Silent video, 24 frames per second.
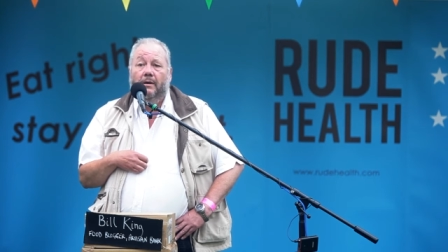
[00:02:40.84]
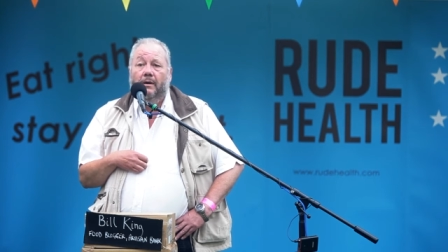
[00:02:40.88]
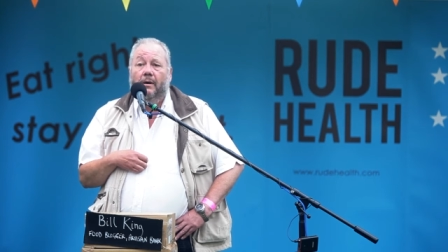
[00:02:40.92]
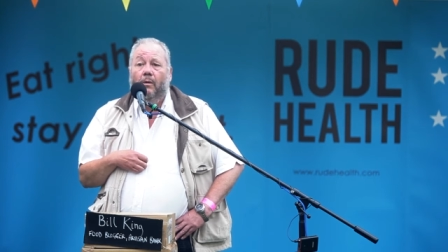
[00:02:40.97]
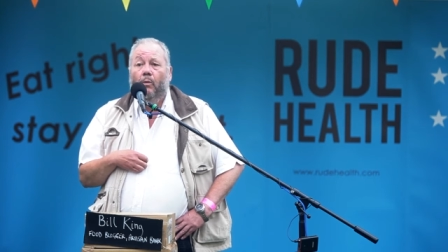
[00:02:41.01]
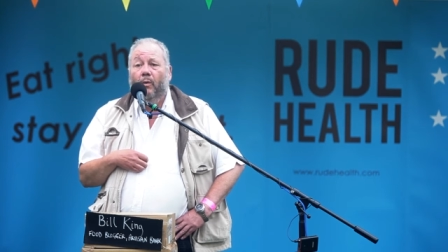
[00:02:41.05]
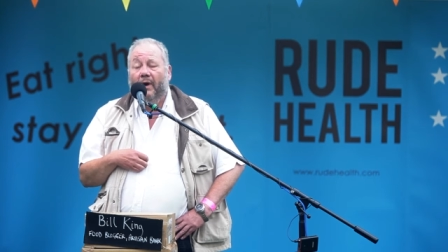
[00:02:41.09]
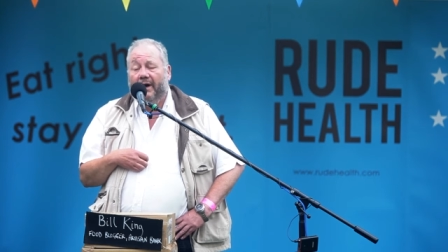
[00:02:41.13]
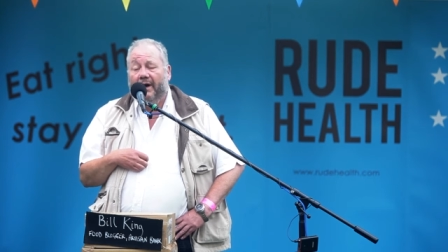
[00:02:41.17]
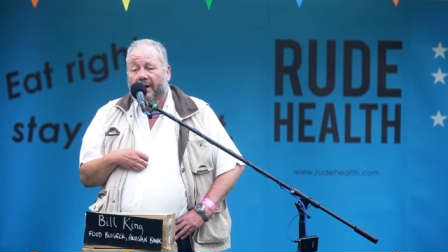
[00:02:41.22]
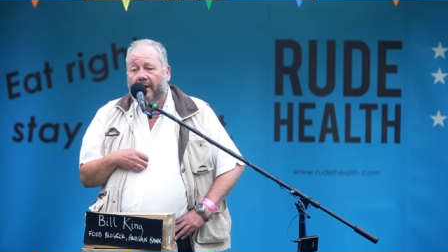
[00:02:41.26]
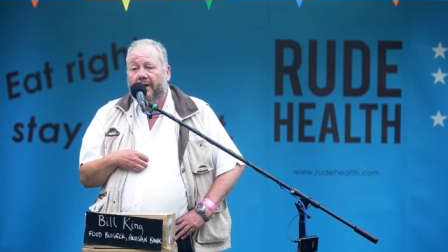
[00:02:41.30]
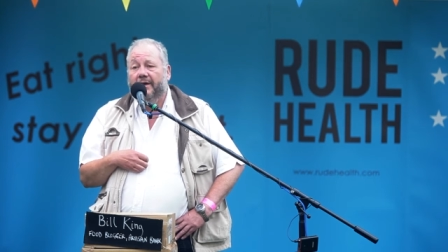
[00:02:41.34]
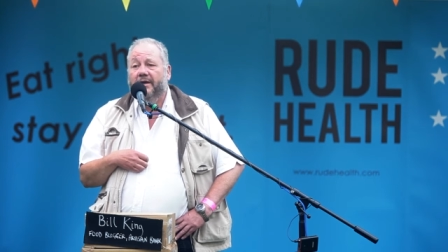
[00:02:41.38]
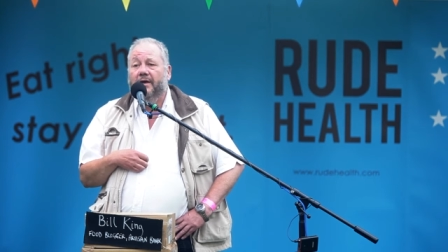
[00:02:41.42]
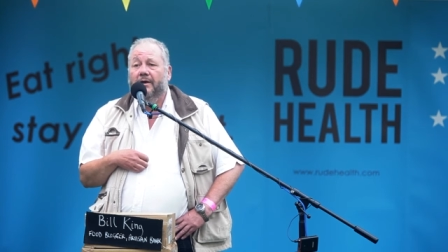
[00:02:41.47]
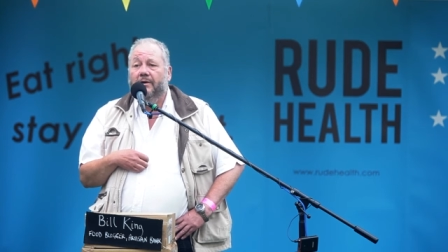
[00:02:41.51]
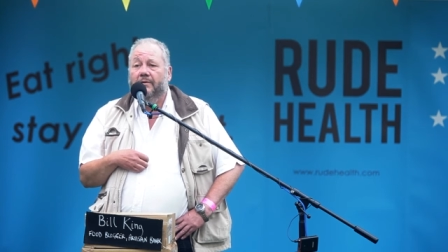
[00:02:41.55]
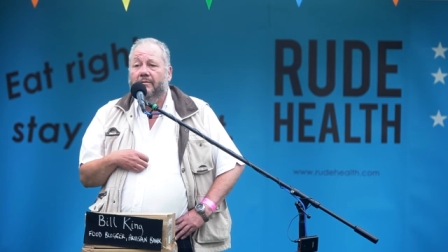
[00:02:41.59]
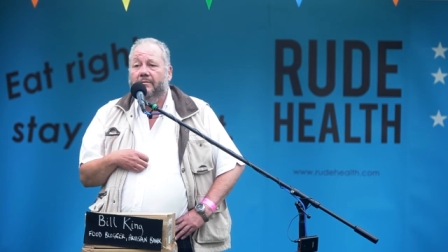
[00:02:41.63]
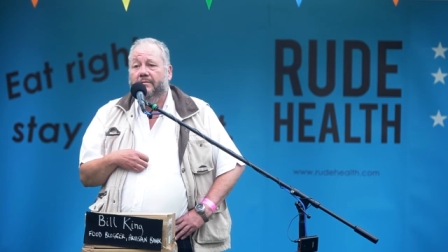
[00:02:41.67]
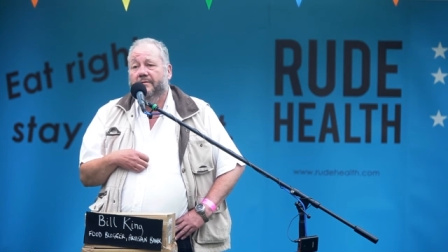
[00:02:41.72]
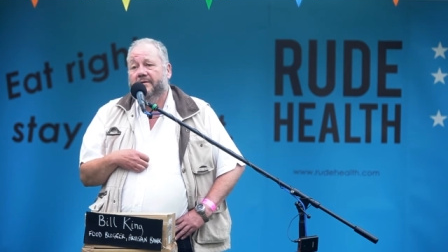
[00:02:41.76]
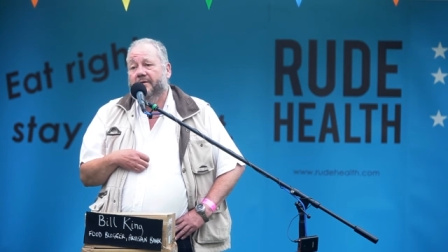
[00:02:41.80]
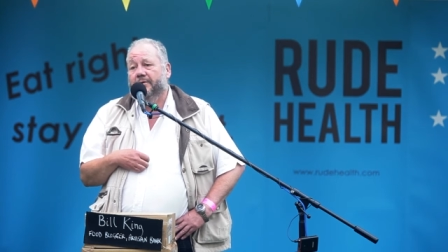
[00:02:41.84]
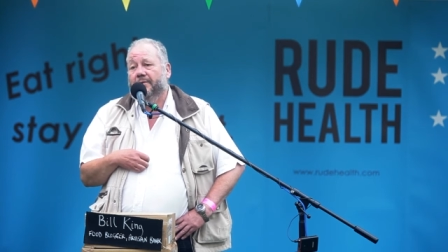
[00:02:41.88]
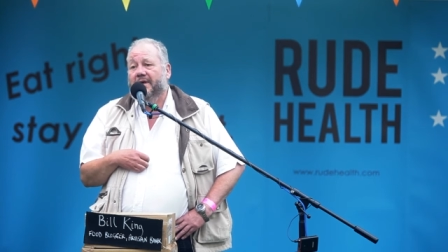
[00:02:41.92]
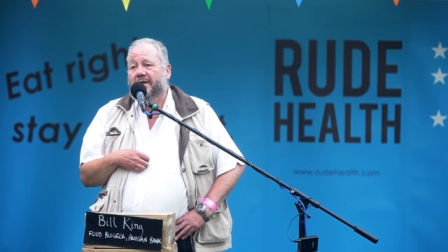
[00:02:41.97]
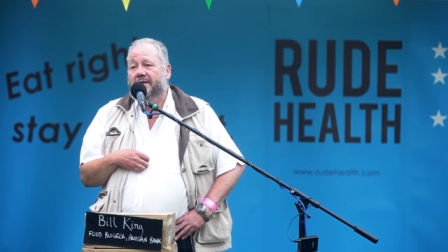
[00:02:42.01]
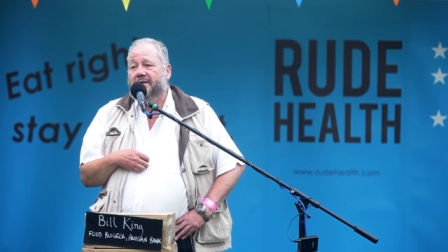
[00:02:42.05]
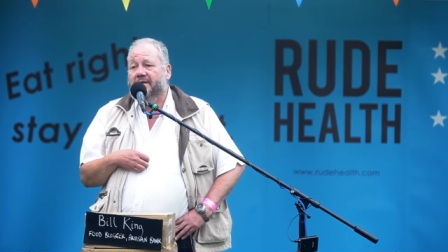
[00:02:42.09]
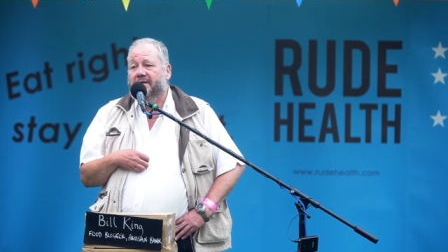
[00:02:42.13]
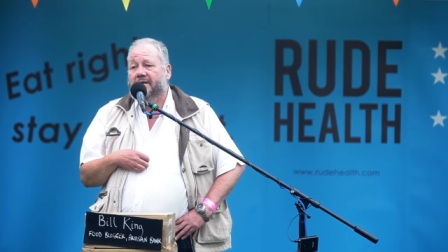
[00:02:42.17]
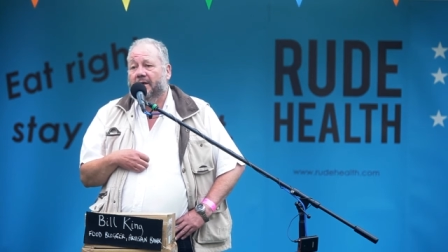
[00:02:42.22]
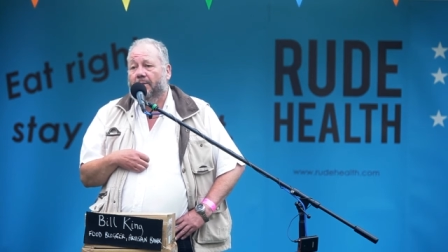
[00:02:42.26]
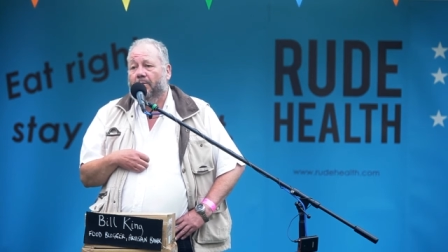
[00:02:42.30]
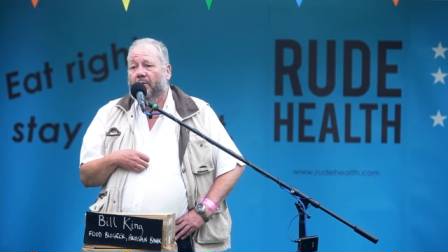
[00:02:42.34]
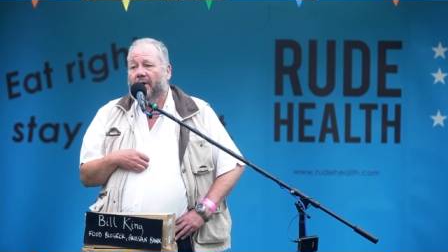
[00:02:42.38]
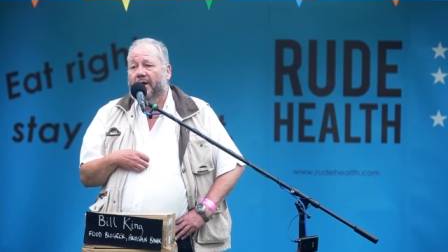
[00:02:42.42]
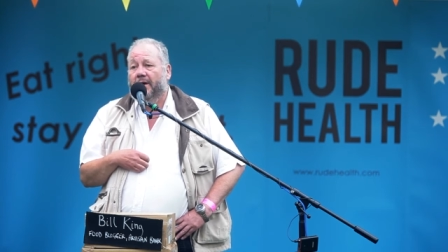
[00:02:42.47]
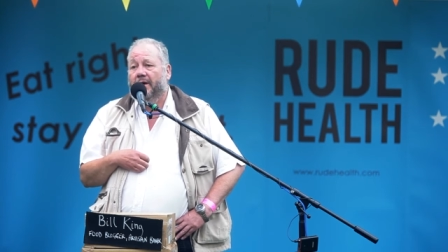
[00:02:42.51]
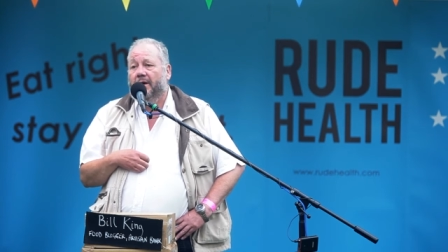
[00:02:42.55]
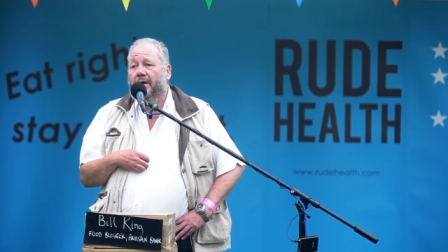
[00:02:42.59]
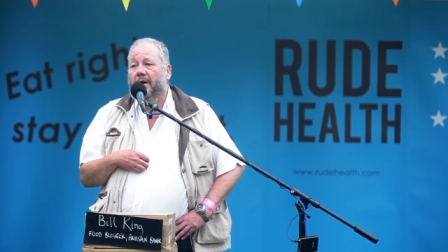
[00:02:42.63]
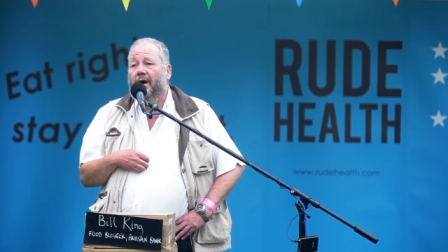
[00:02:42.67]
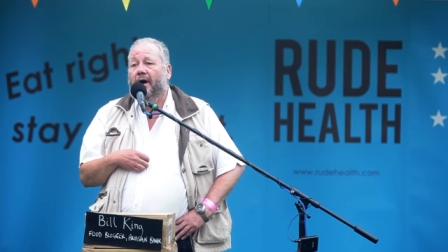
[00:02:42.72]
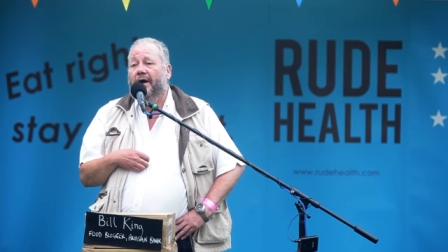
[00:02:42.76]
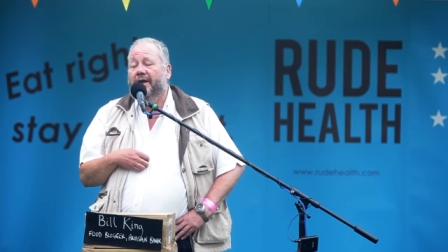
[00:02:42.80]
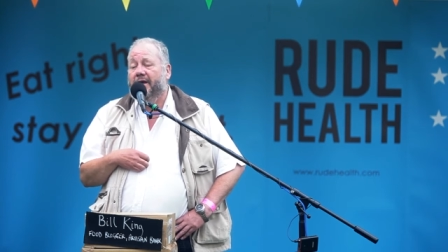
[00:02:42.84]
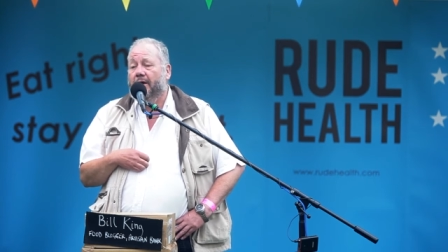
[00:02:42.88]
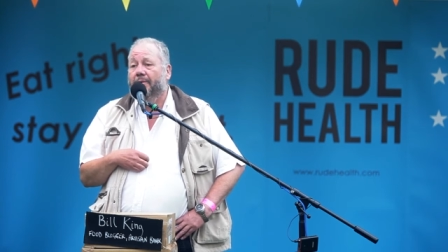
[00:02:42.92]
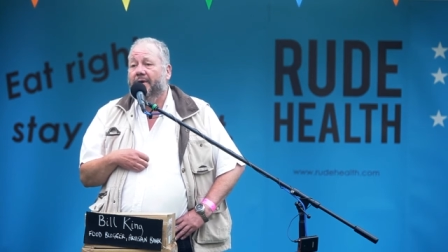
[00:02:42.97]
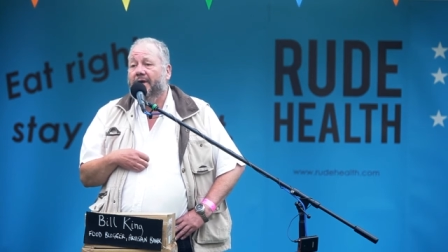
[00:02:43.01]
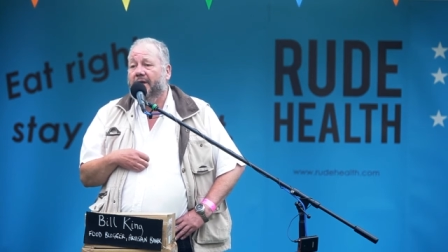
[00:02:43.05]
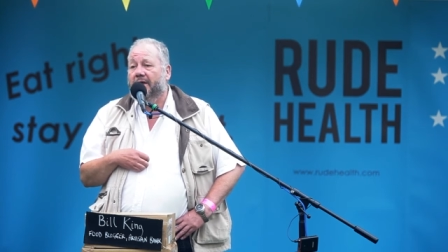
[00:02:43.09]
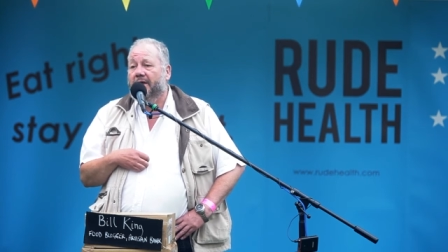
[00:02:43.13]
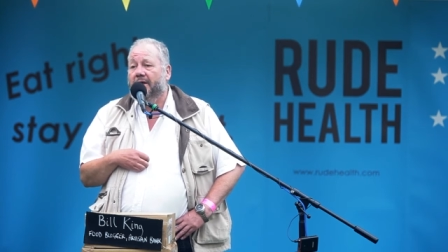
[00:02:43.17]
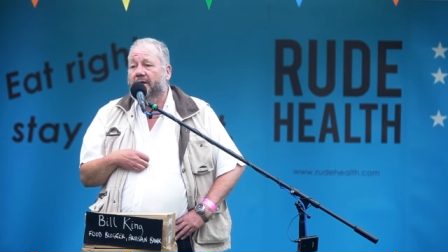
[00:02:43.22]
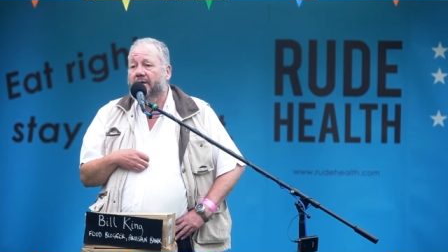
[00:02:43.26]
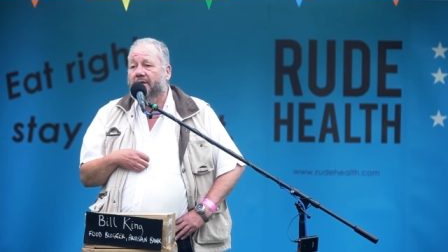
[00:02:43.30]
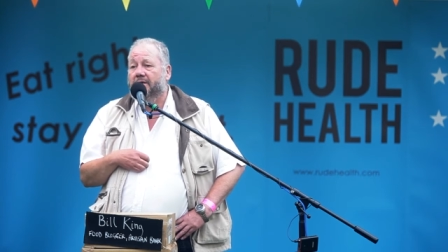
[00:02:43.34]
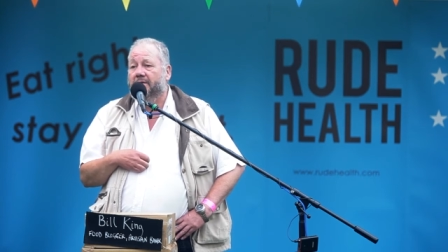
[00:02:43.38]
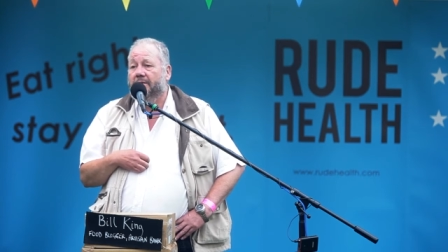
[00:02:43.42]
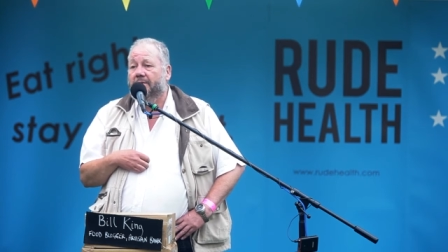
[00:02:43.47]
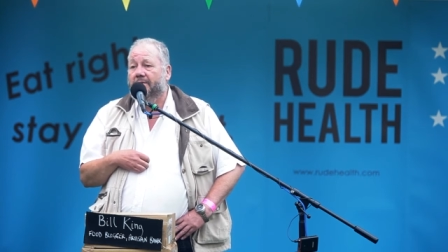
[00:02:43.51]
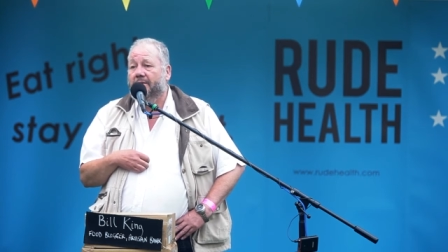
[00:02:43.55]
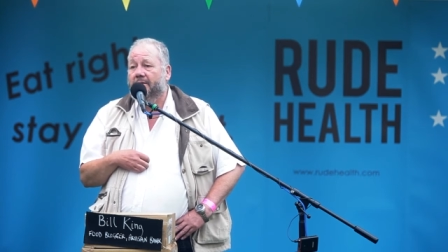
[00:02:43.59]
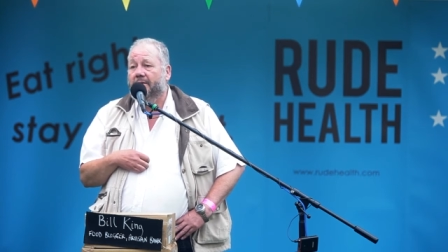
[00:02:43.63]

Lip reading: when I go to eat somewhere, I go and eat.